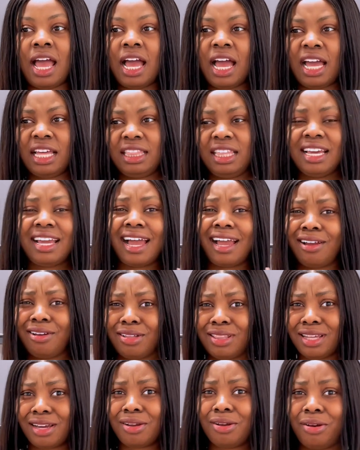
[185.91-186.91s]
I think I got
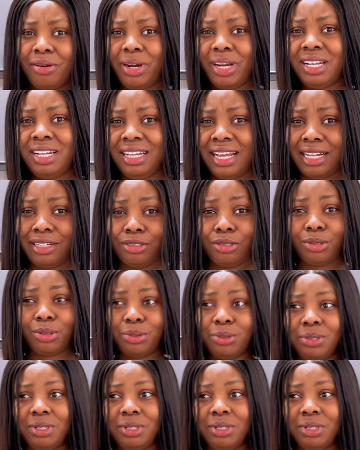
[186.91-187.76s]
that correctly. I don't know.